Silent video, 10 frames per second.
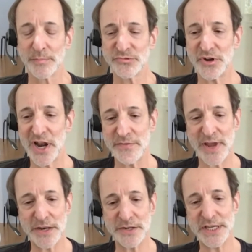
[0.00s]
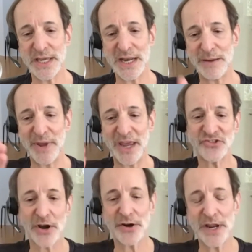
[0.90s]
So now you've got DNA makes
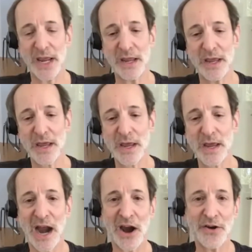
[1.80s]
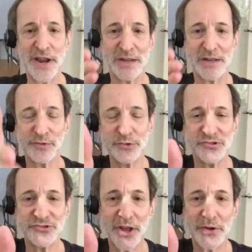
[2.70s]
RNA, RNA
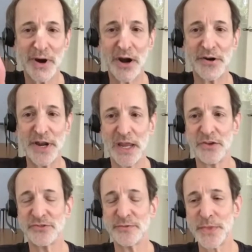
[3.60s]
influences other RNAs,